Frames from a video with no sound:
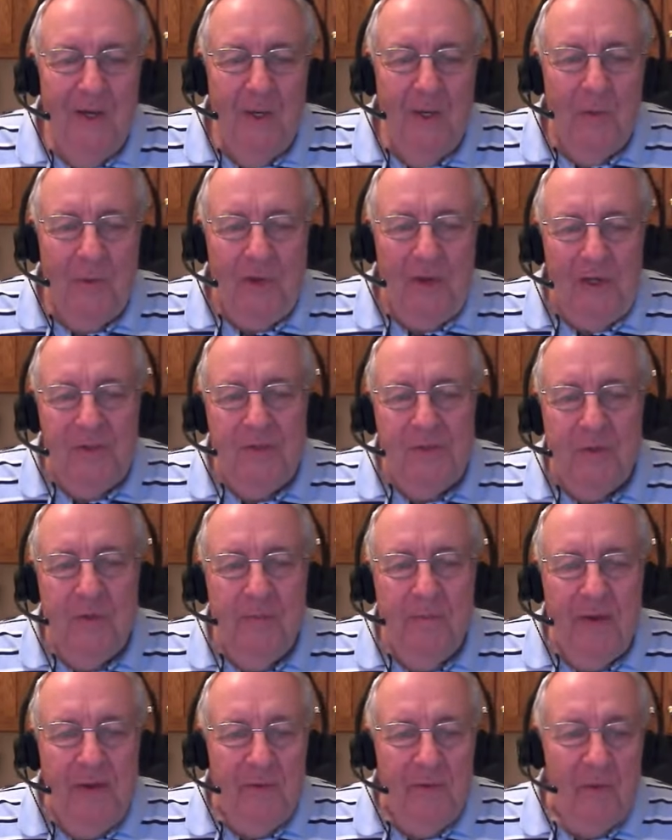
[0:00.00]
When I stood
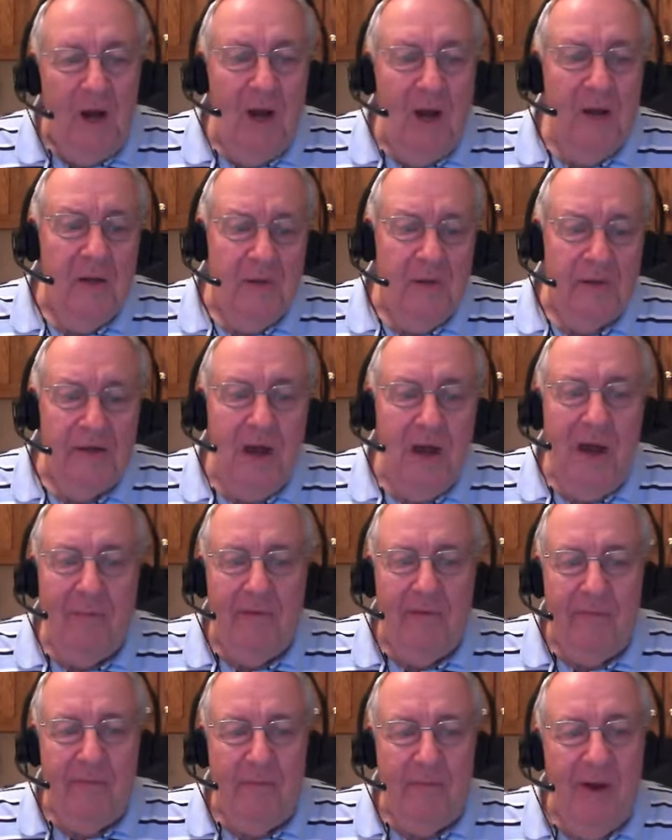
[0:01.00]
by the rock on the top
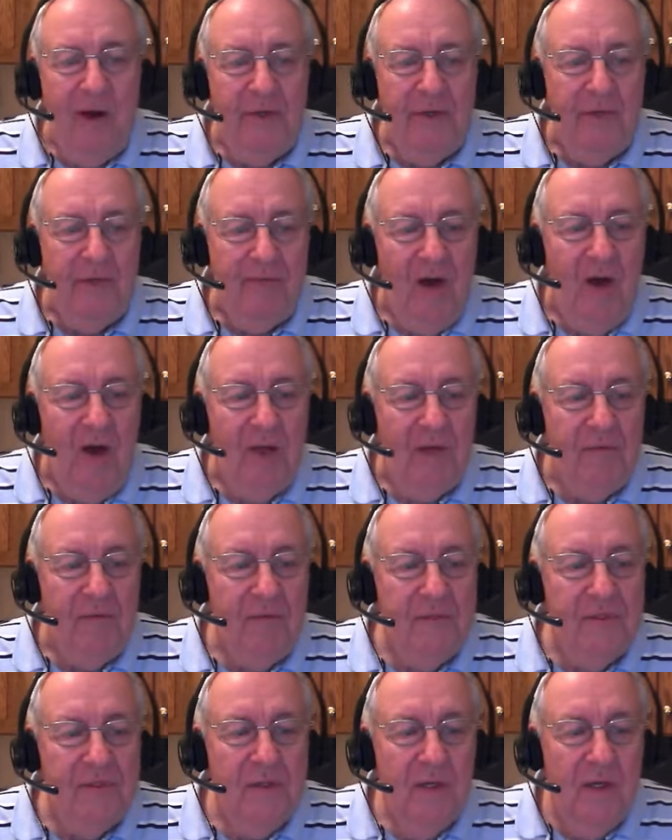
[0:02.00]
of the Mount of
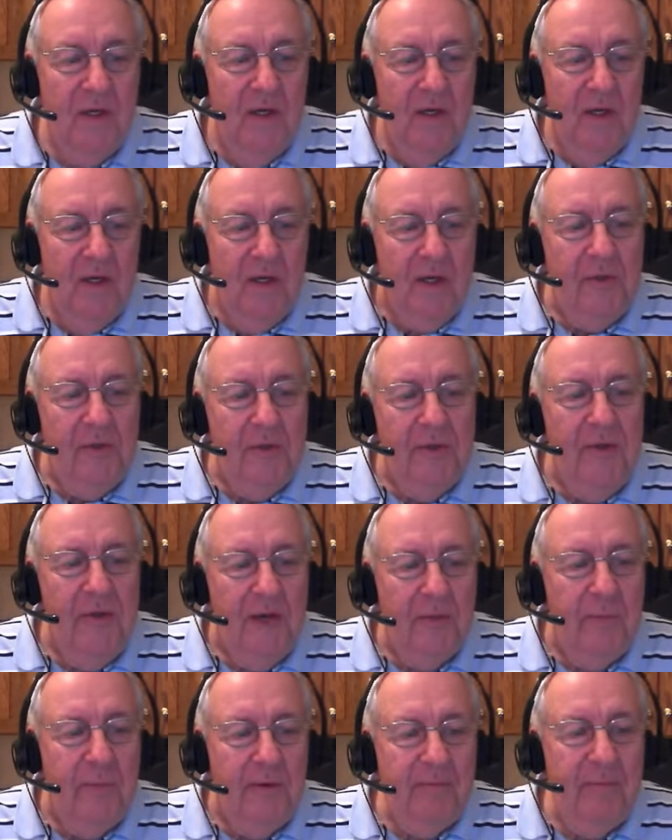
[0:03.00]
Olives, I could
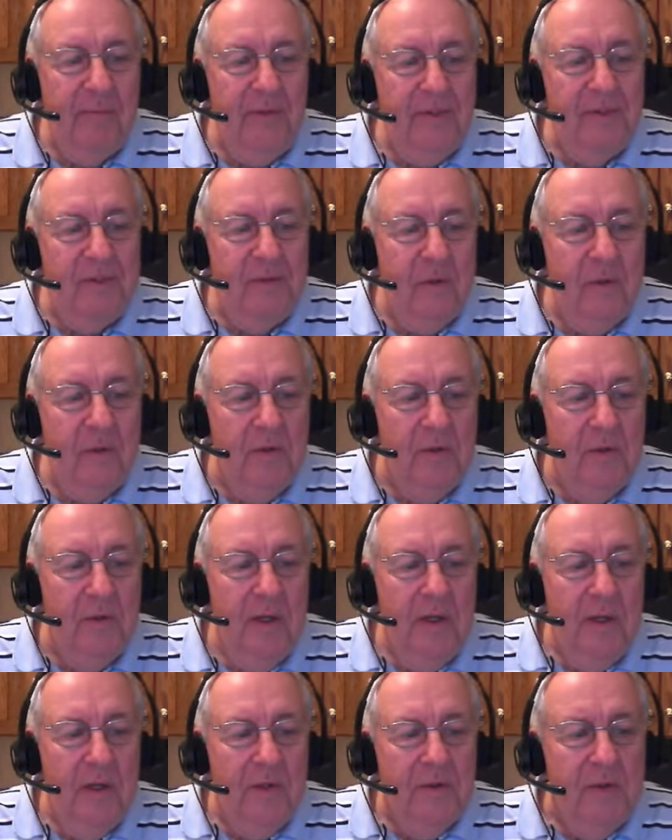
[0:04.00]
not but be stirred
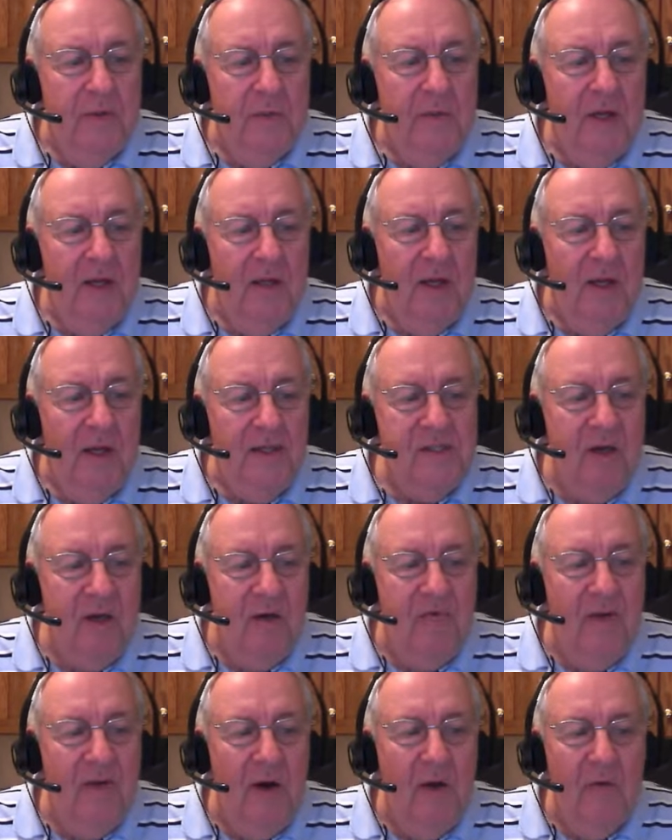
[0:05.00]
to realize how
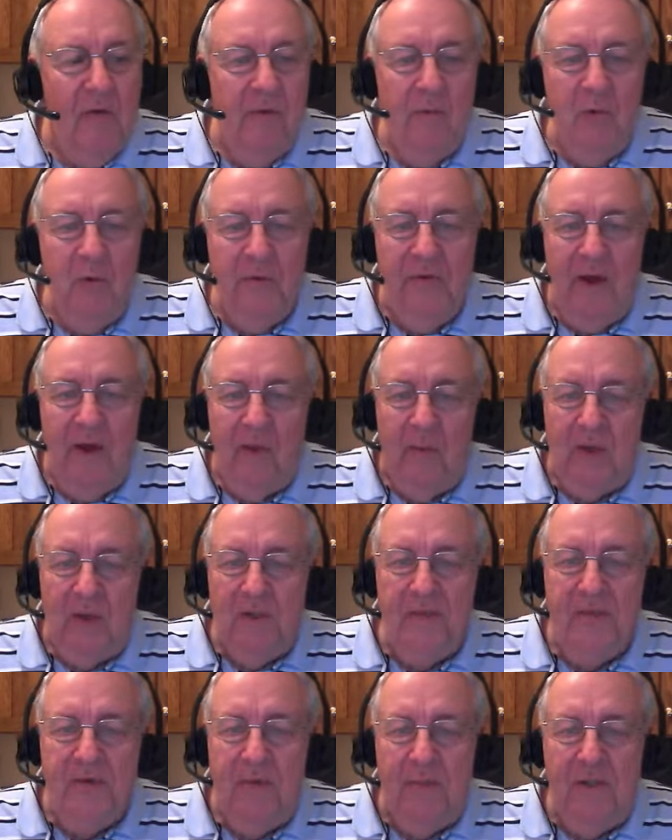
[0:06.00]
far removed I
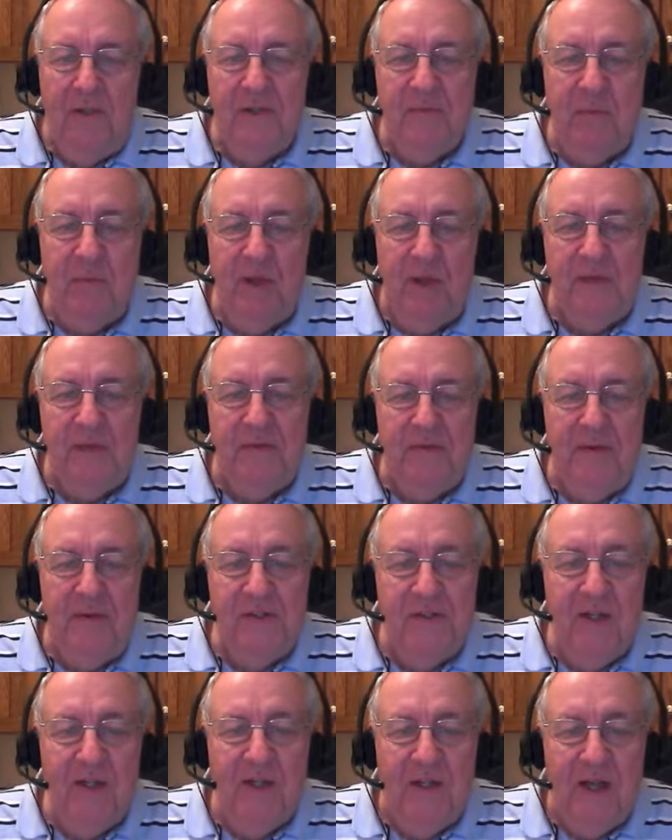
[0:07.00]
was from this place
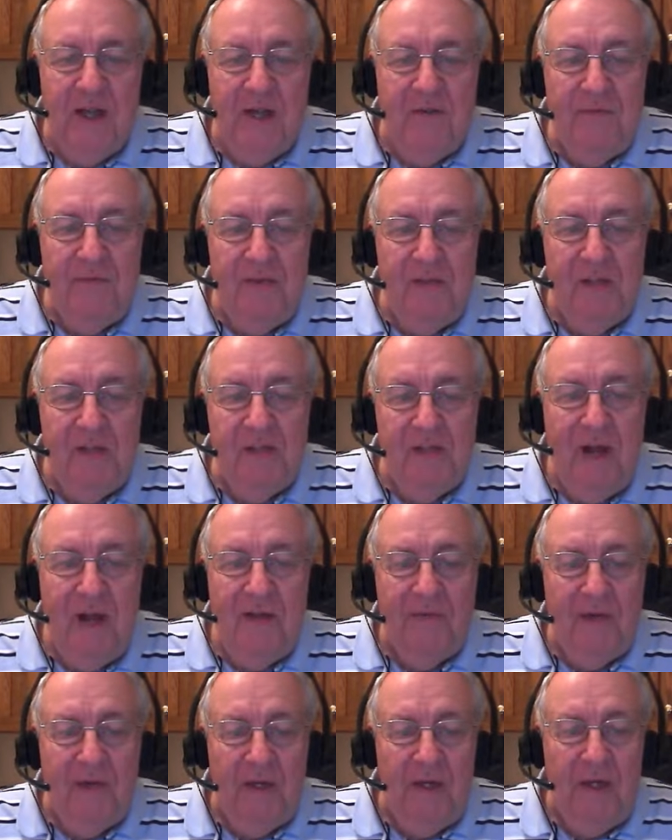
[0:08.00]
physically and
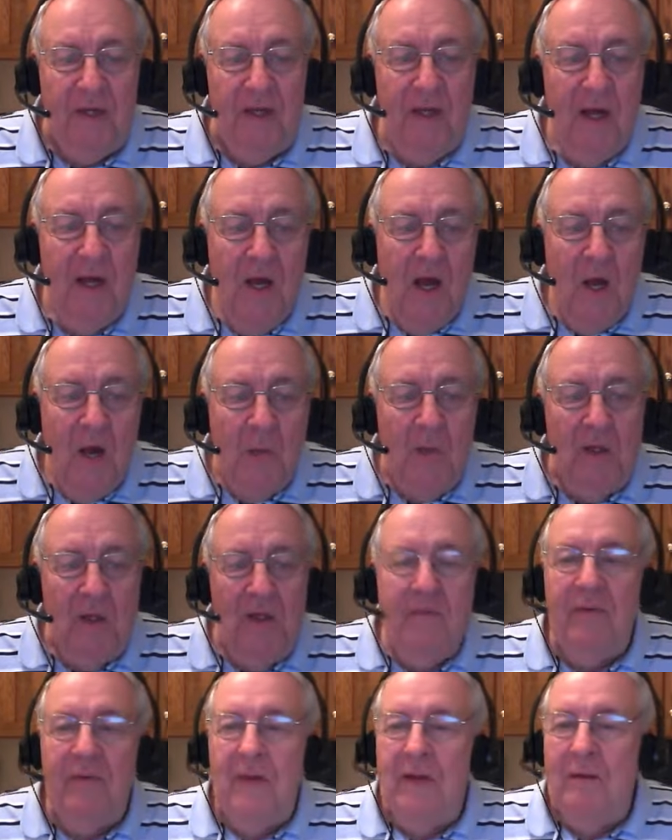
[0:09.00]
philosophically while
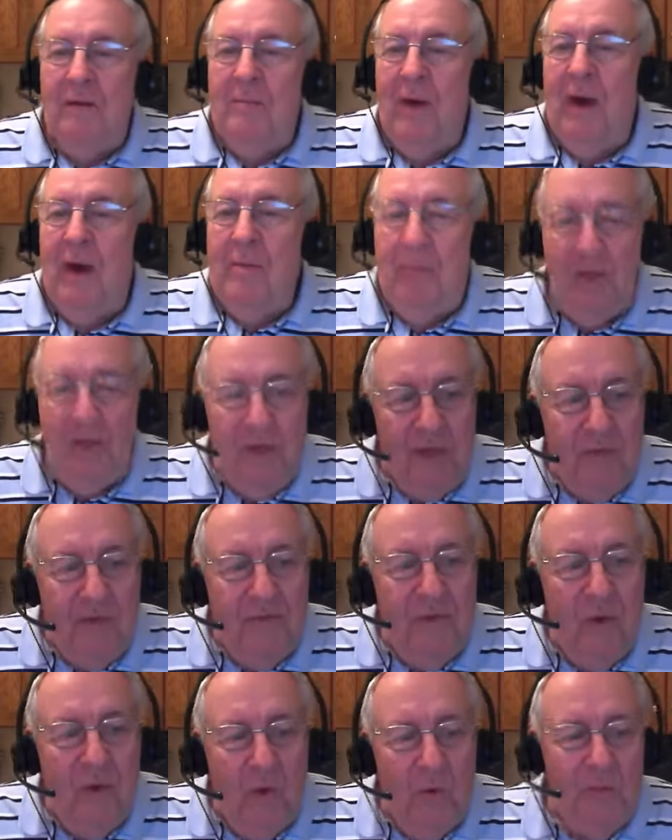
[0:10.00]
living in my
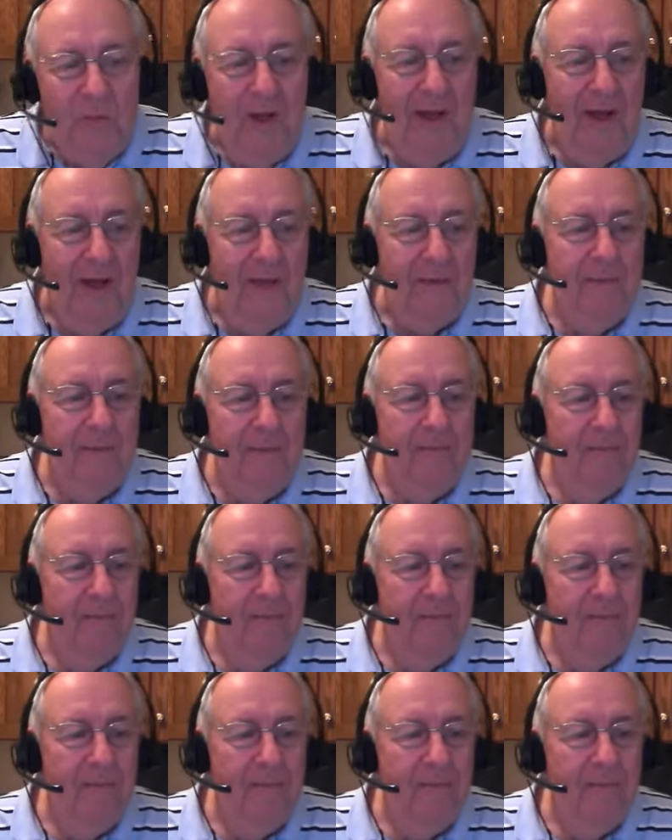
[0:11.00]
beloved homeland.